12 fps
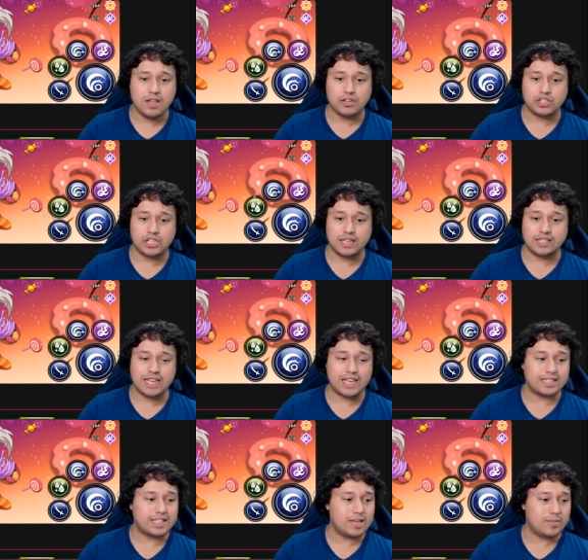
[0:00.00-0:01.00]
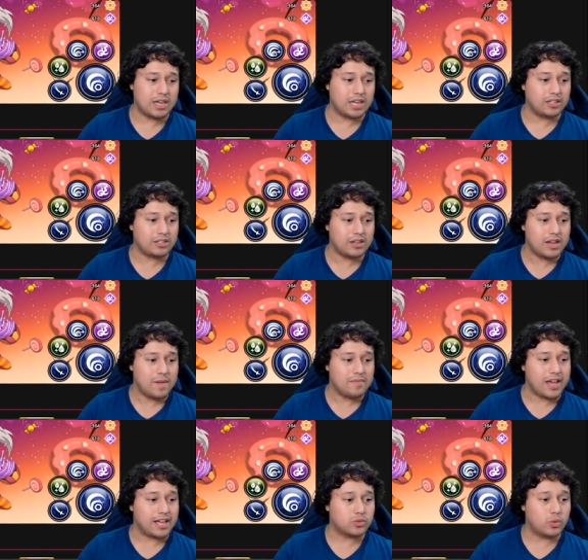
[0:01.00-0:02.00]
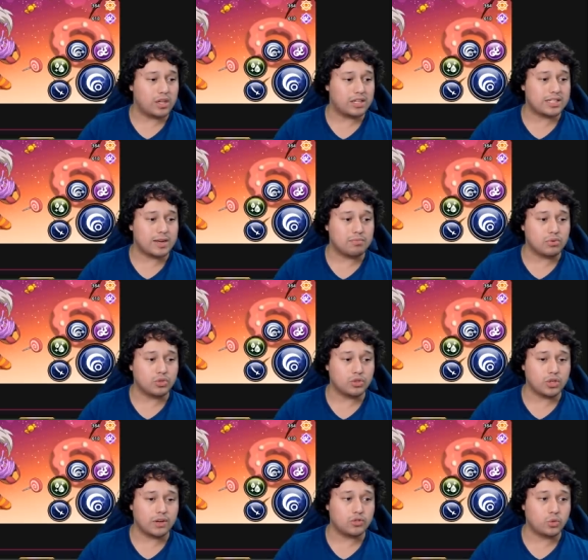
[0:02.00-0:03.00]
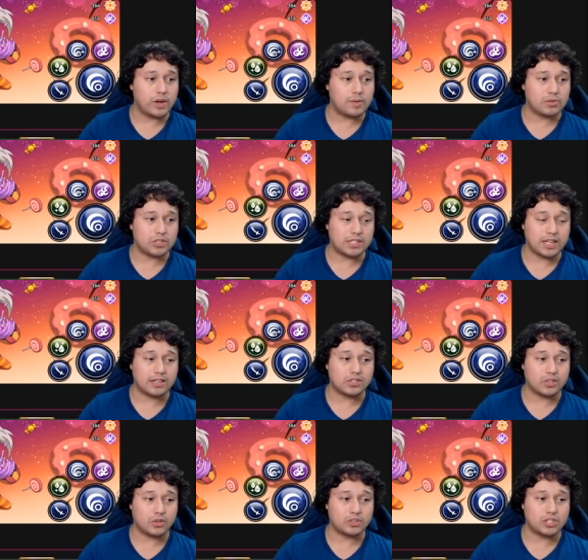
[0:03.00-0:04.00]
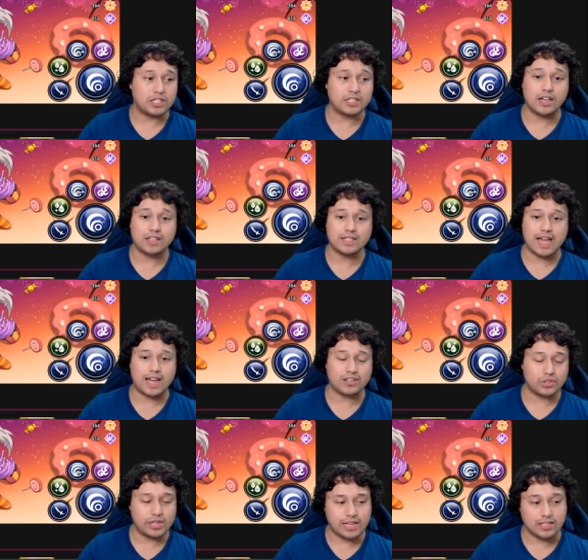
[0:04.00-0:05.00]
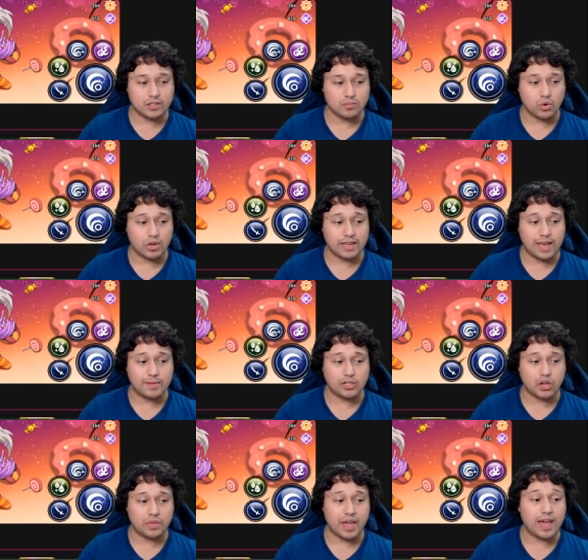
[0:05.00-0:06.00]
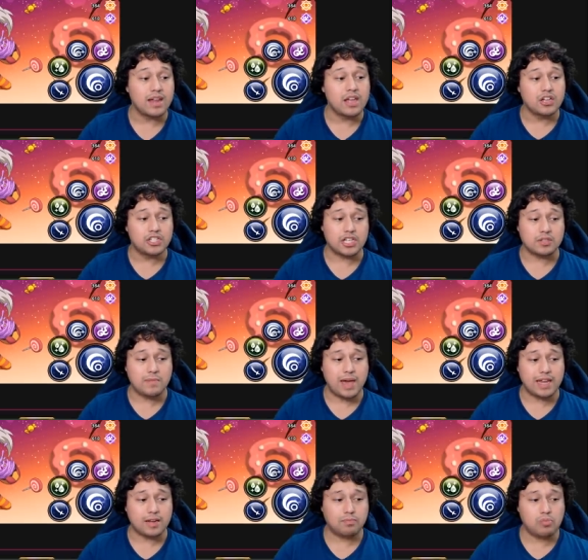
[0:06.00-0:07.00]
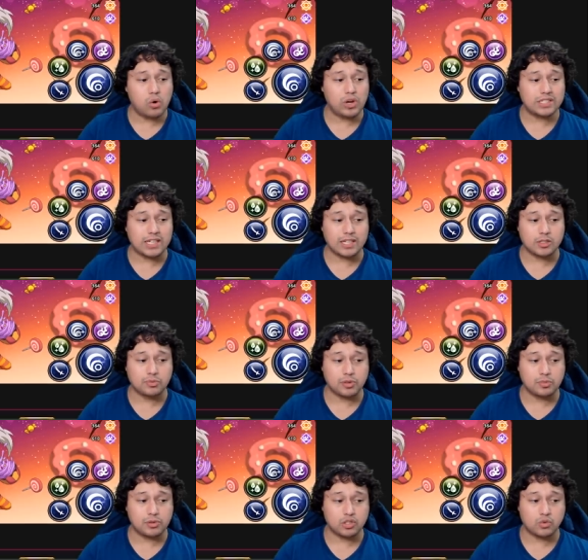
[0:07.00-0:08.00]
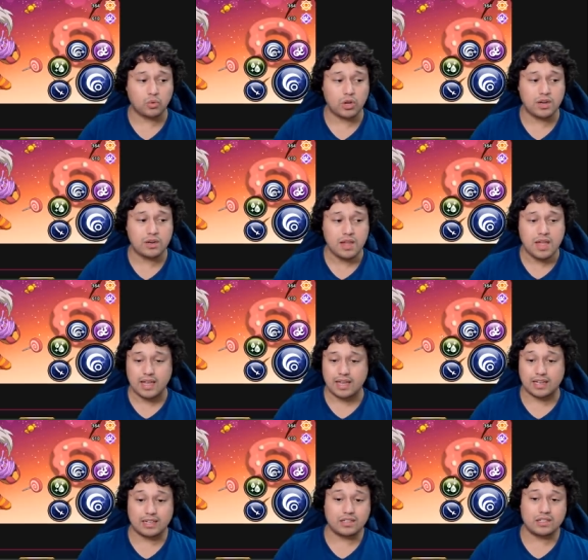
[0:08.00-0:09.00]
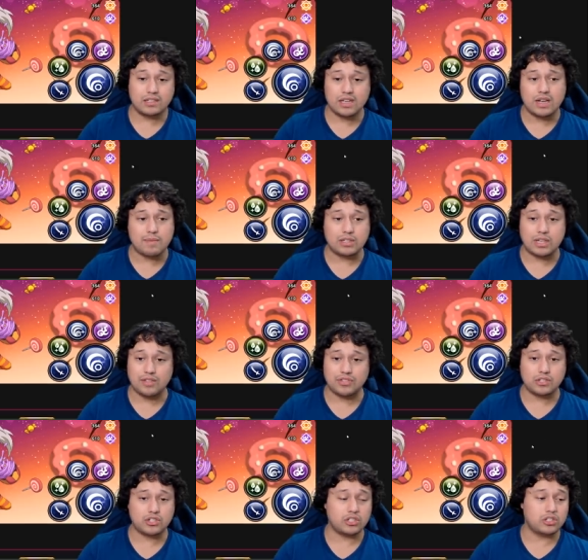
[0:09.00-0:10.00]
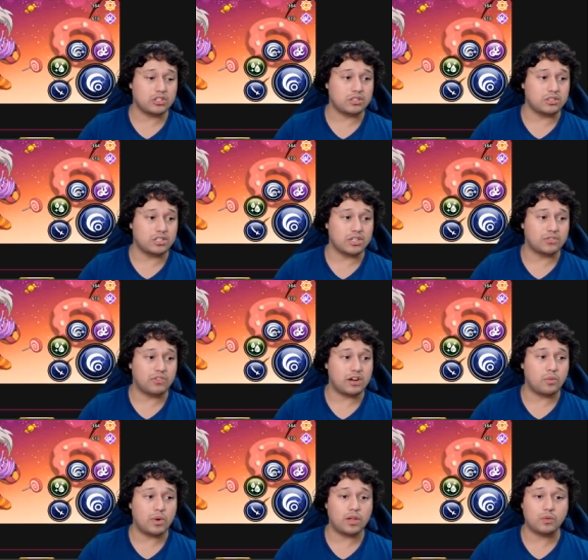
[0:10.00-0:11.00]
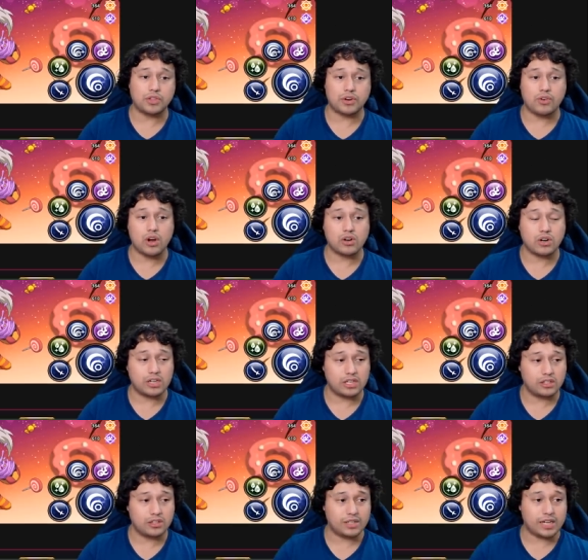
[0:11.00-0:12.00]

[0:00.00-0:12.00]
She is a team healer, as well as a bruiser of 20%, so she does actually get some more damage on that. She has medic, poise, and sprinter plus one. And uh, yeah, I mean, I think she just does very well with an Arrancar killer.